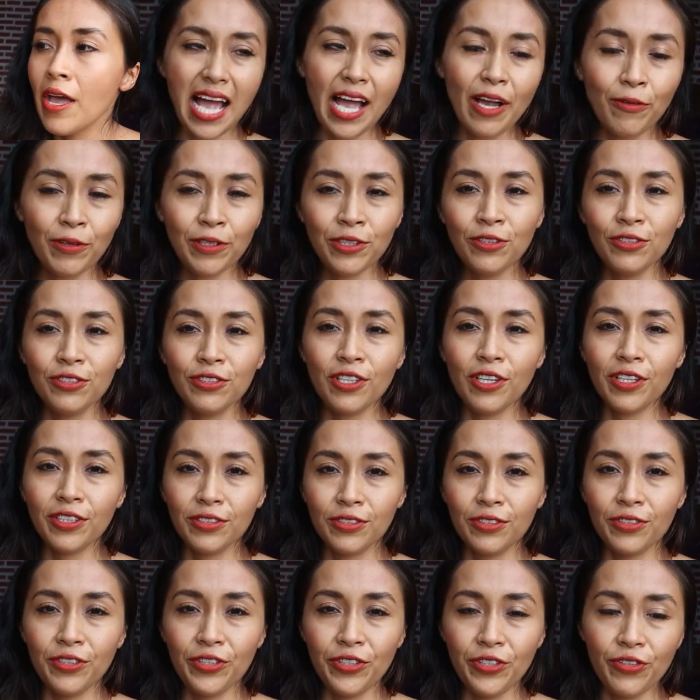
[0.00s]
I want to
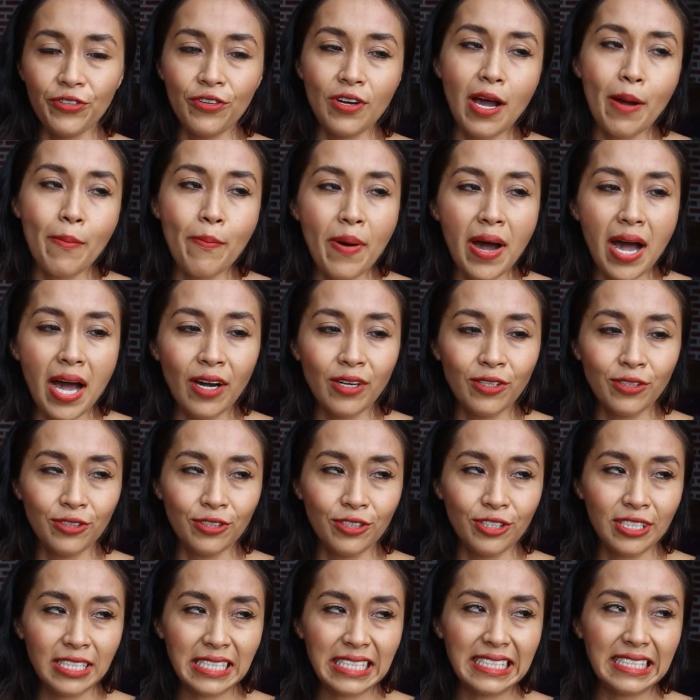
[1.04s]
talk to you
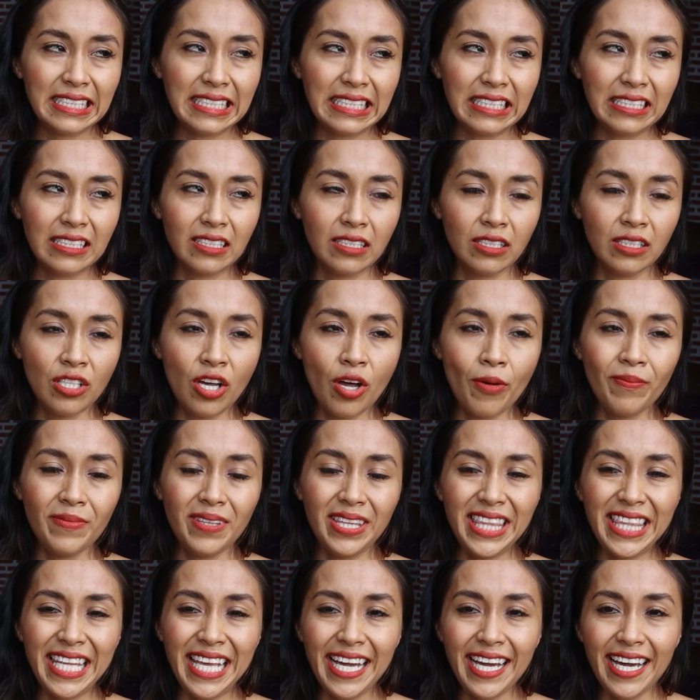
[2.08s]
about
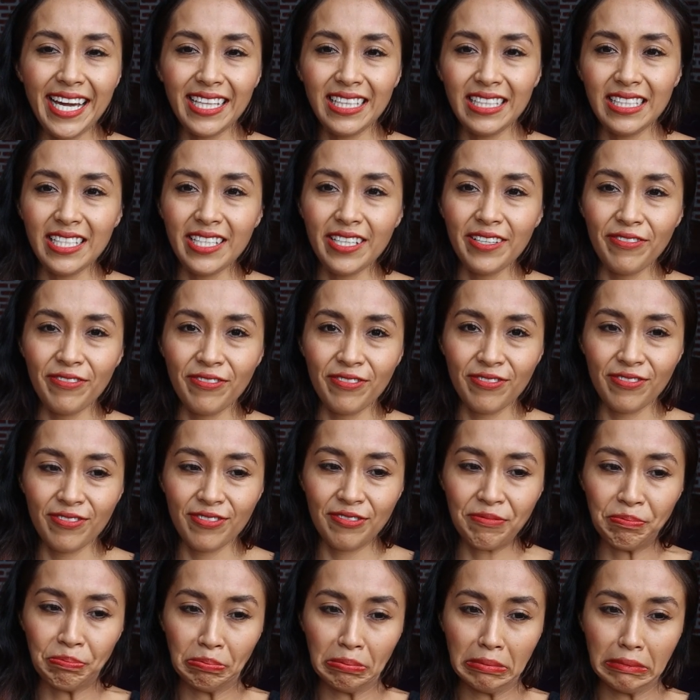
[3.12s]
some
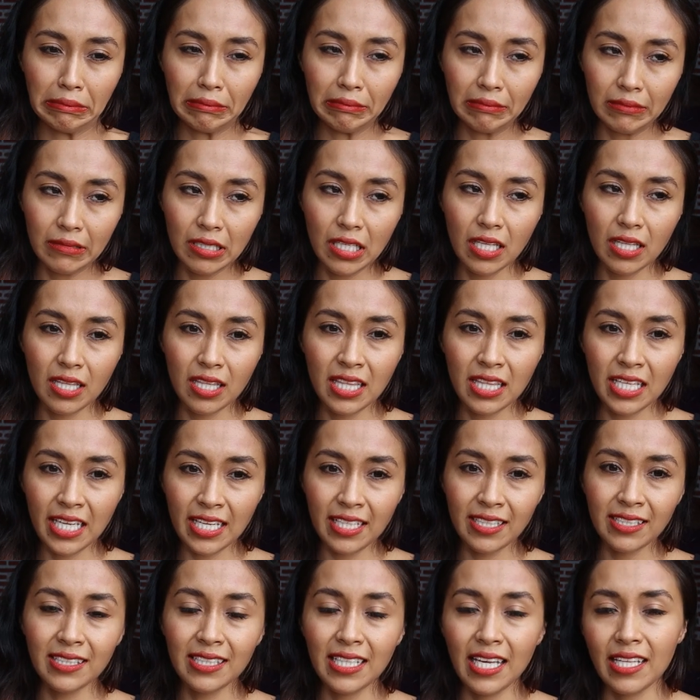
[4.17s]
negative
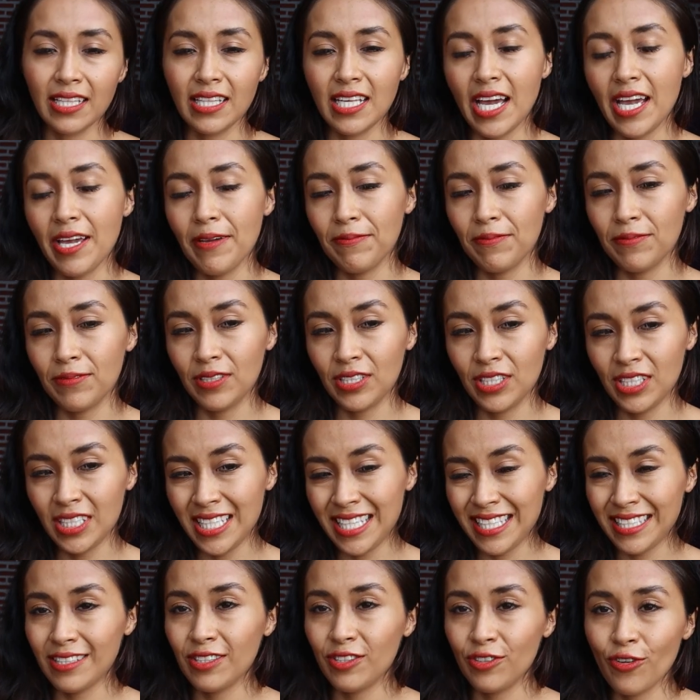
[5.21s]
things that I've
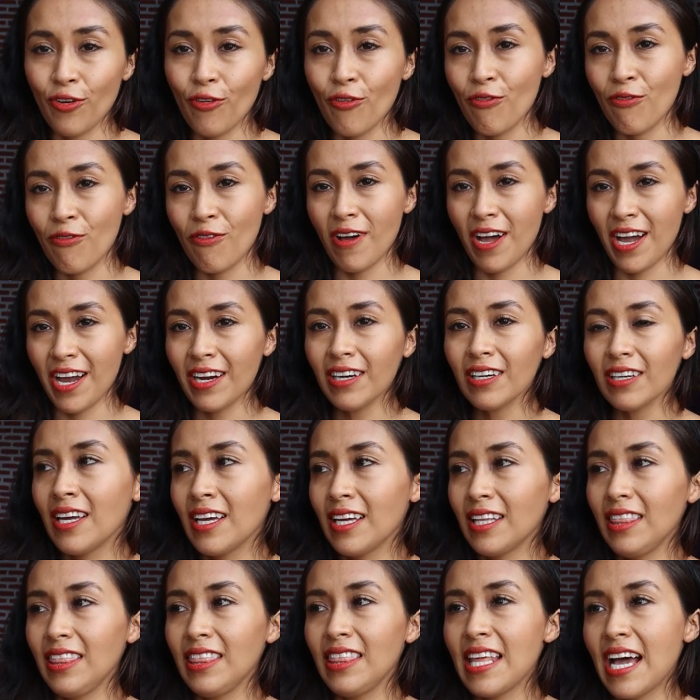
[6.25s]
seen so far
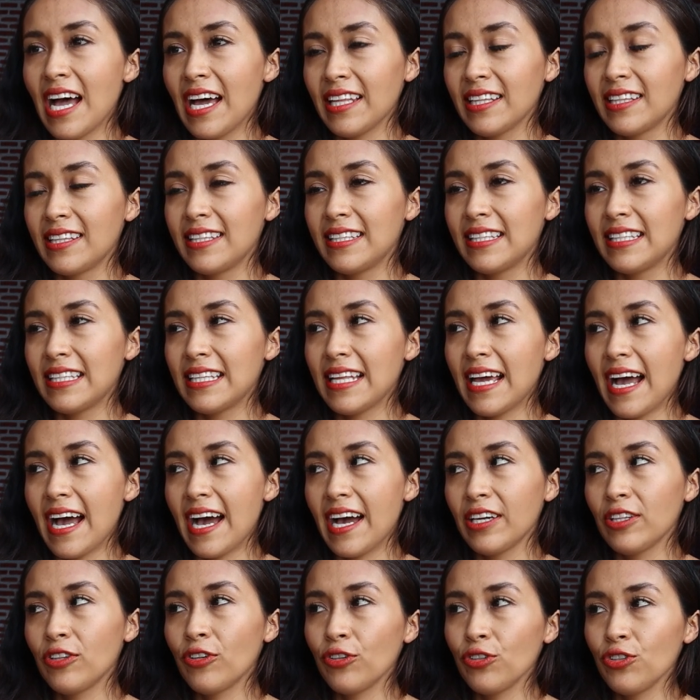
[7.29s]
that
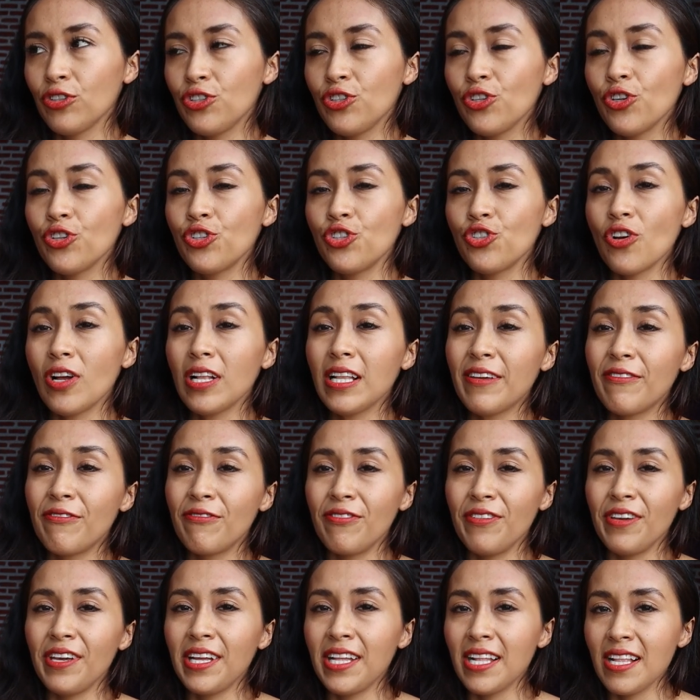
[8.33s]
I don't usually
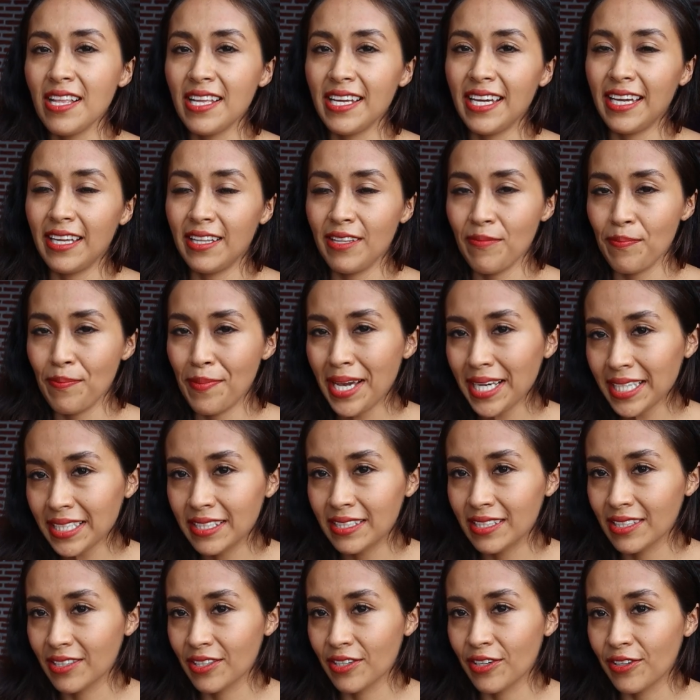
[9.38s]
feel in
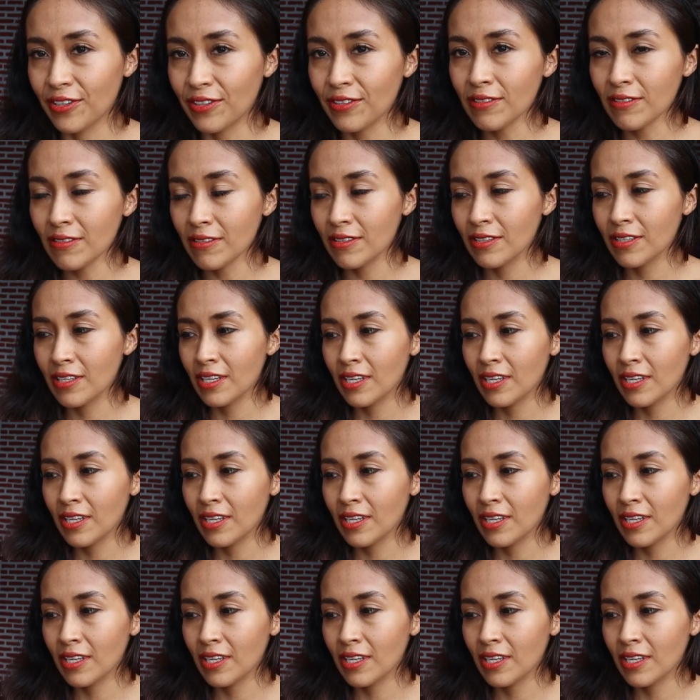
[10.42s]
Mexico.